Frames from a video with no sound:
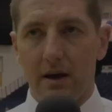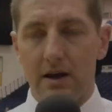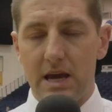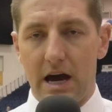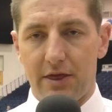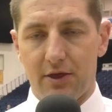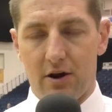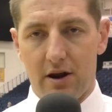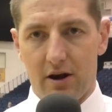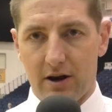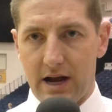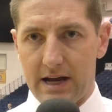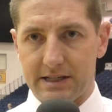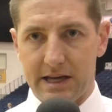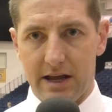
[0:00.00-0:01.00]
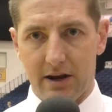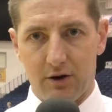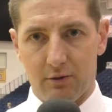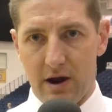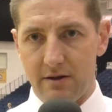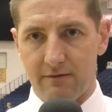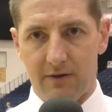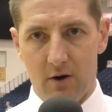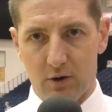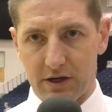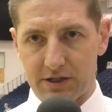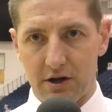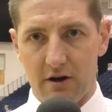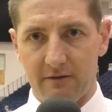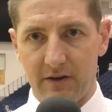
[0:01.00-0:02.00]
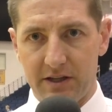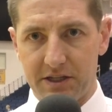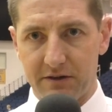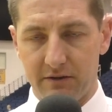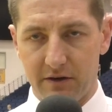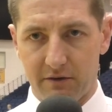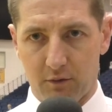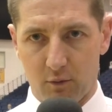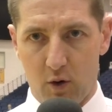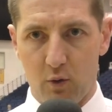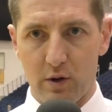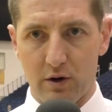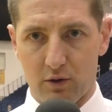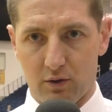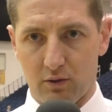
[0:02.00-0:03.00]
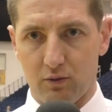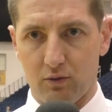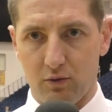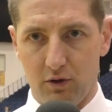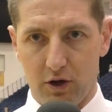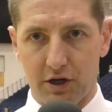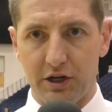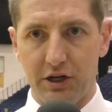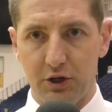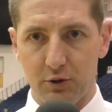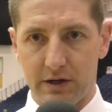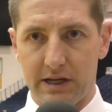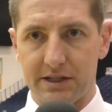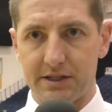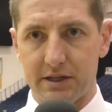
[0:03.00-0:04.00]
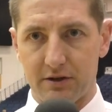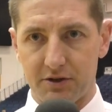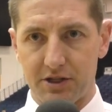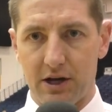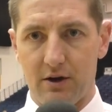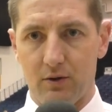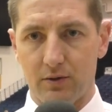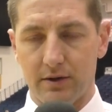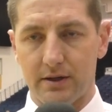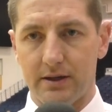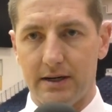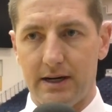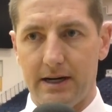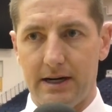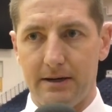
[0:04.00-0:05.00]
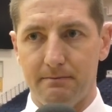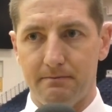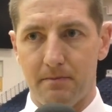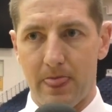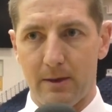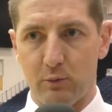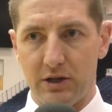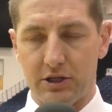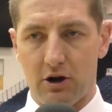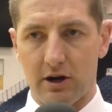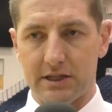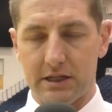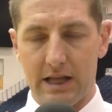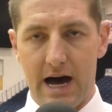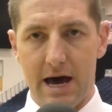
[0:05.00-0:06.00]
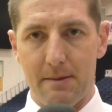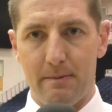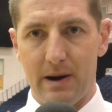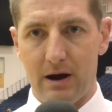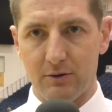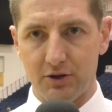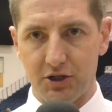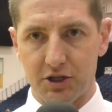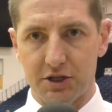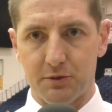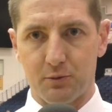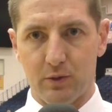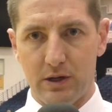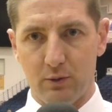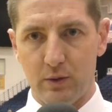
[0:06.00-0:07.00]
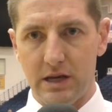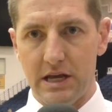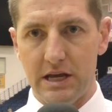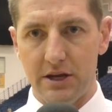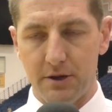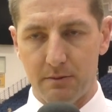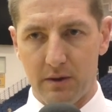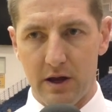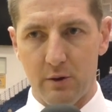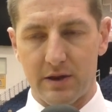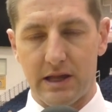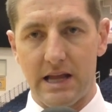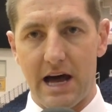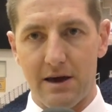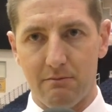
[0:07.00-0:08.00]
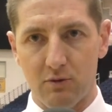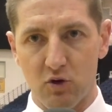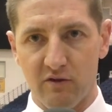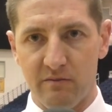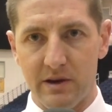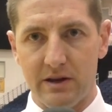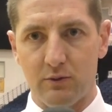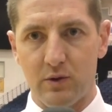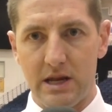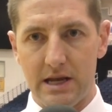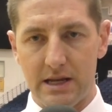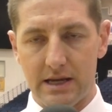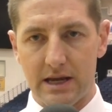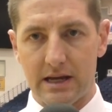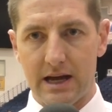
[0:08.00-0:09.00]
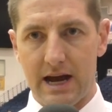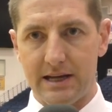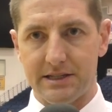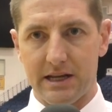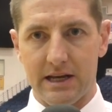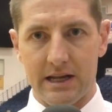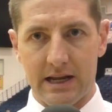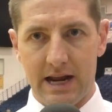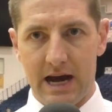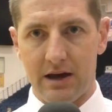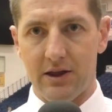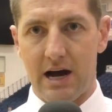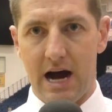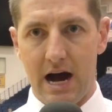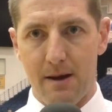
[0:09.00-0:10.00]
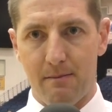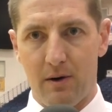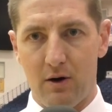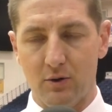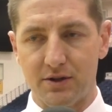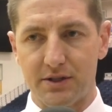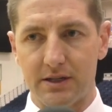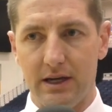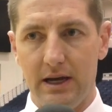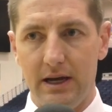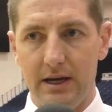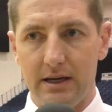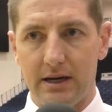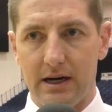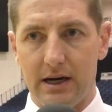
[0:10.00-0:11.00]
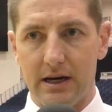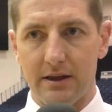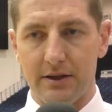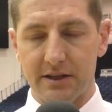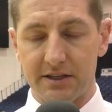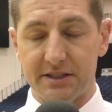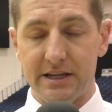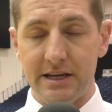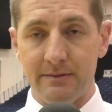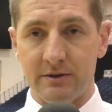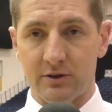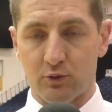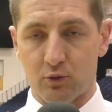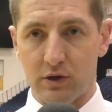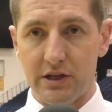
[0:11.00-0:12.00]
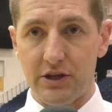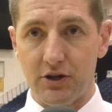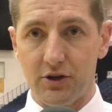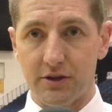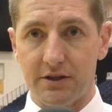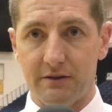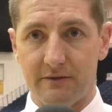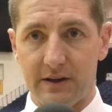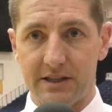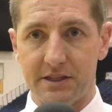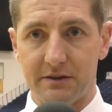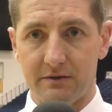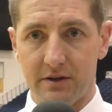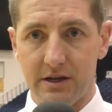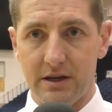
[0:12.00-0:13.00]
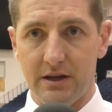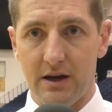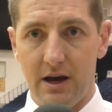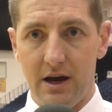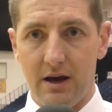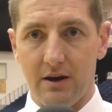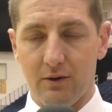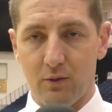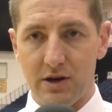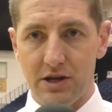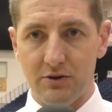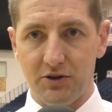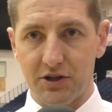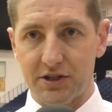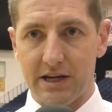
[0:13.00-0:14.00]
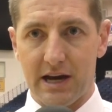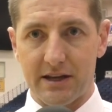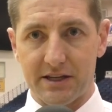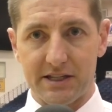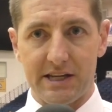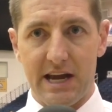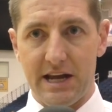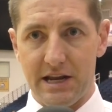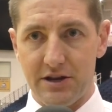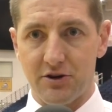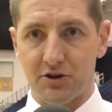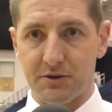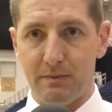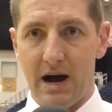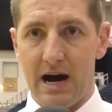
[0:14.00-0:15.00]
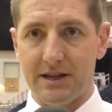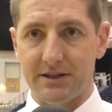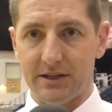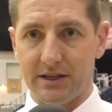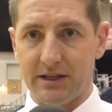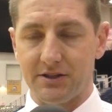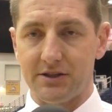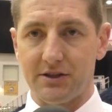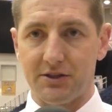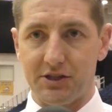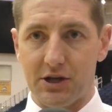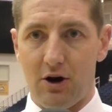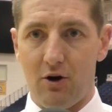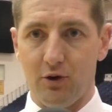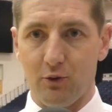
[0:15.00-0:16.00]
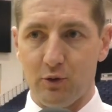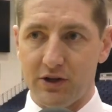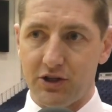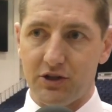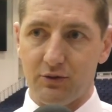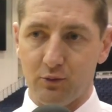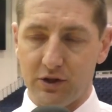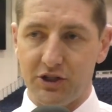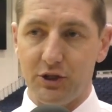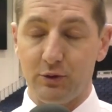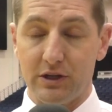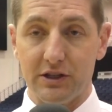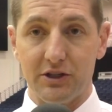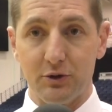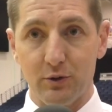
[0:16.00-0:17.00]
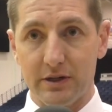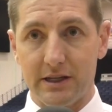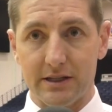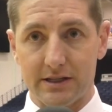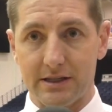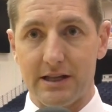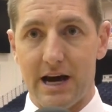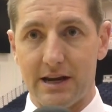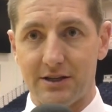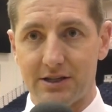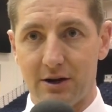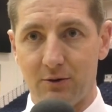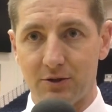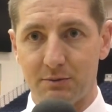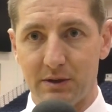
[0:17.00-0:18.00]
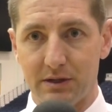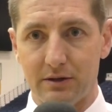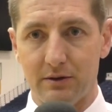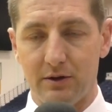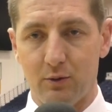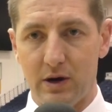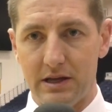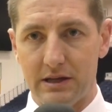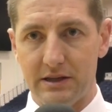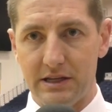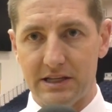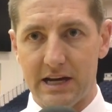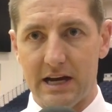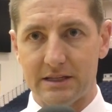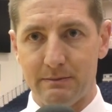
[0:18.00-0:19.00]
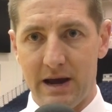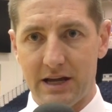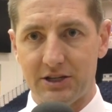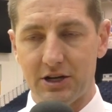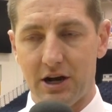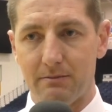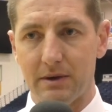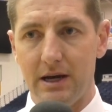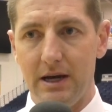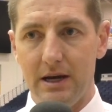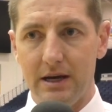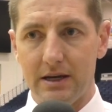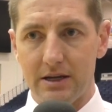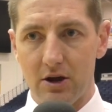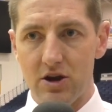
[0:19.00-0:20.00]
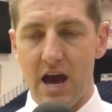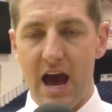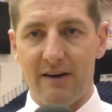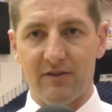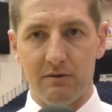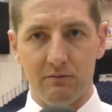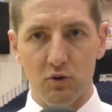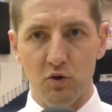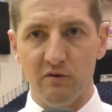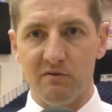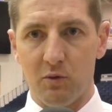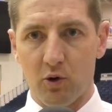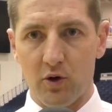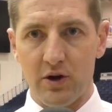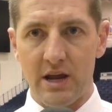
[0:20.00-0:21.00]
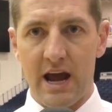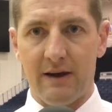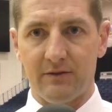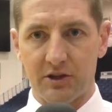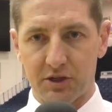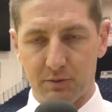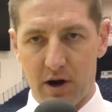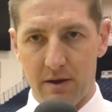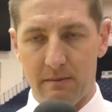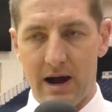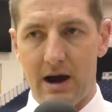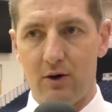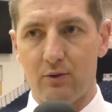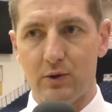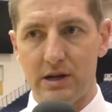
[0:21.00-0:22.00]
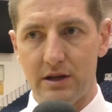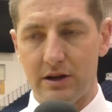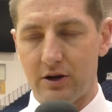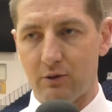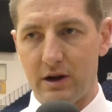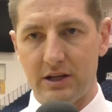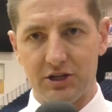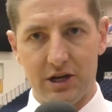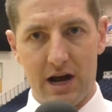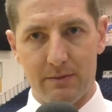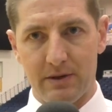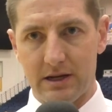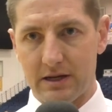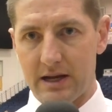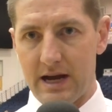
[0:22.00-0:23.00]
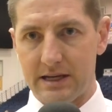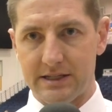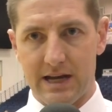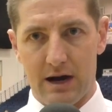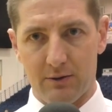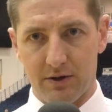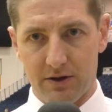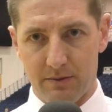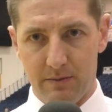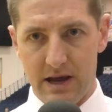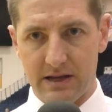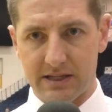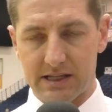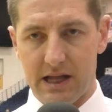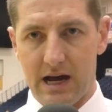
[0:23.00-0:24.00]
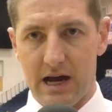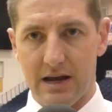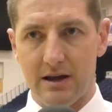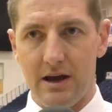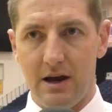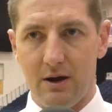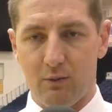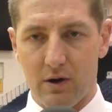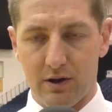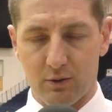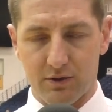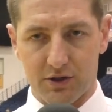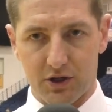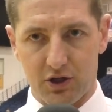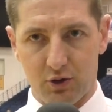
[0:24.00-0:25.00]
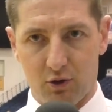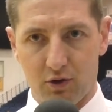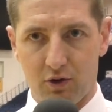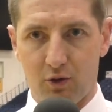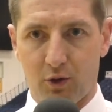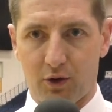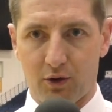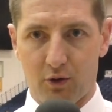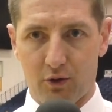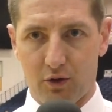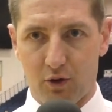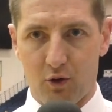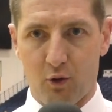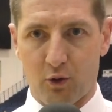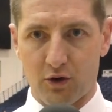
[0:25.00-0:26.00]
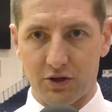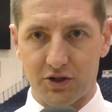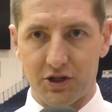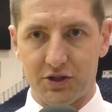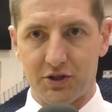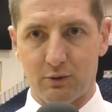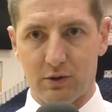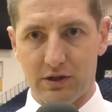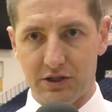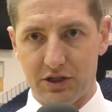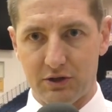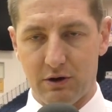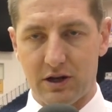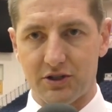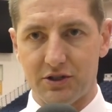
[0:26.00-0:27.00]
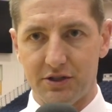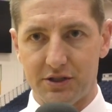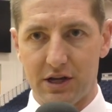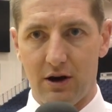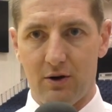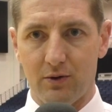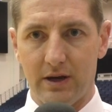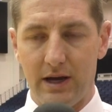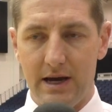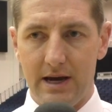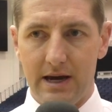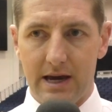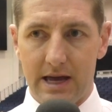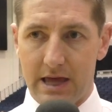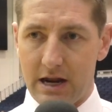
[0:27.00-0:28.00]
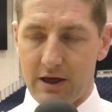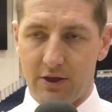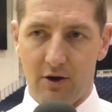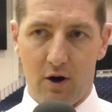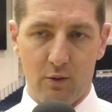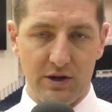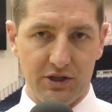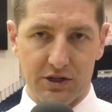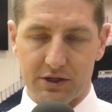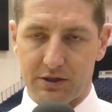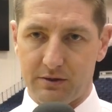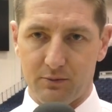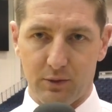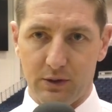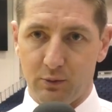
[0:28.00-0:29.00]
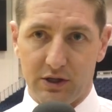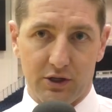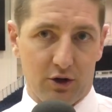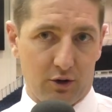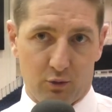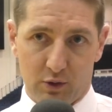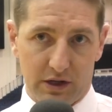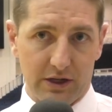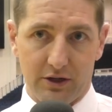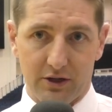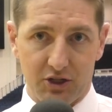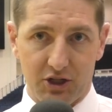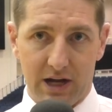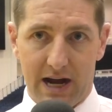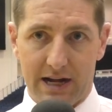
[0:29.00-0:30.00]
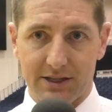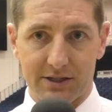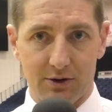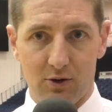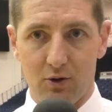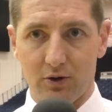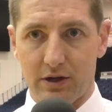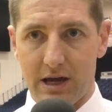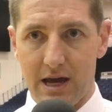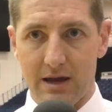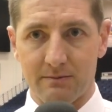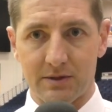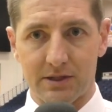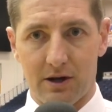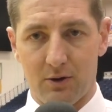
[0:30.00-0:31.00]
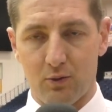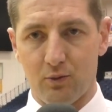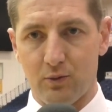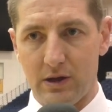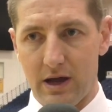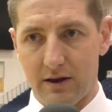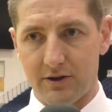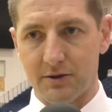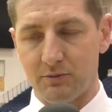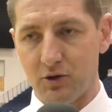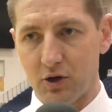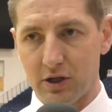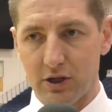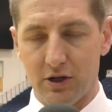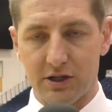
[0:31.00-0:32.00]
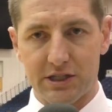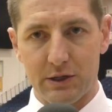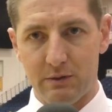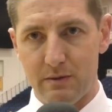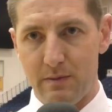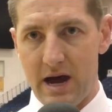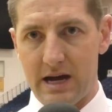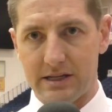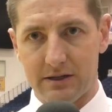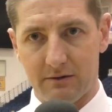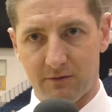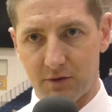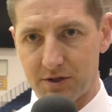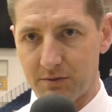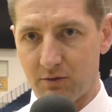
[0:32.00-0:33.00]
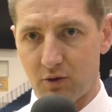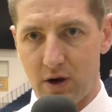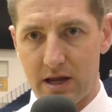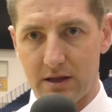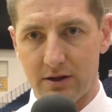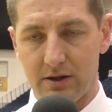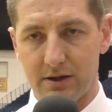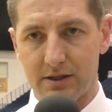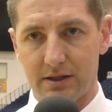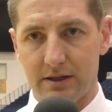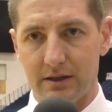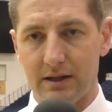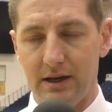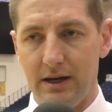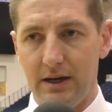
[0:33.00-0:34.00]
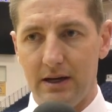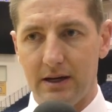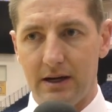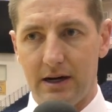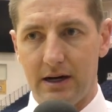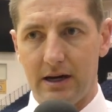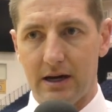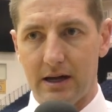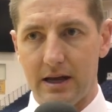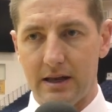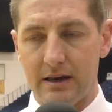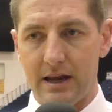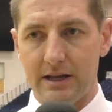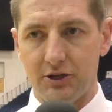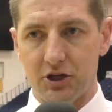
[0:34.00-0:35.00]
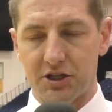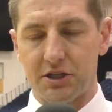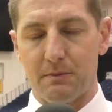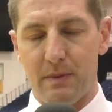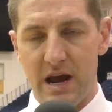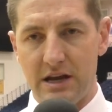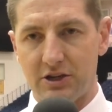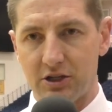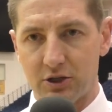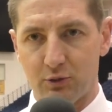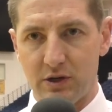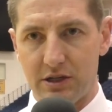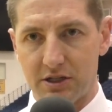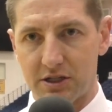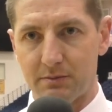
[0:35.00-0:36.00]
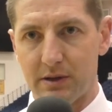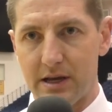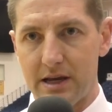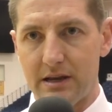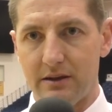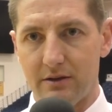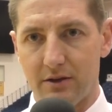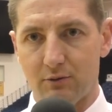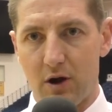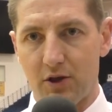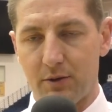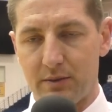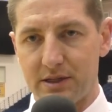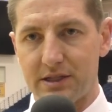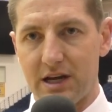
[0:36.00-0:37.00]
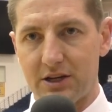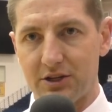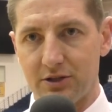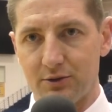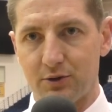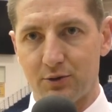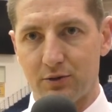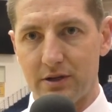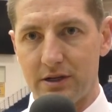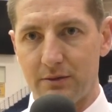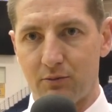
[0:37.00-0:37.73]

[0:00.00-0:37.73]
Yeah, I thought our guys had a great focus offensively for what we were looking to do against their zone. Um, we talked a lot about just we, we needed to play with a lot of movement. We needed to get guys in and out of the high post. Uh, this team is really good defensively when you just kind of stand in your spots against a zone, which which you can do against a lot of zones. But the way that these guys match up, you know, you have to move more and you have to spread them out. We did a great job getting guys down to the baseline, whether it was a short corner or the corners, just to really stretch the zone. And then I thought we just we, we took really good shots shots the whole game. So we had some good looks that we passed up for some great looks, and uh, and, and just the patience we displayed throughout the possessions was really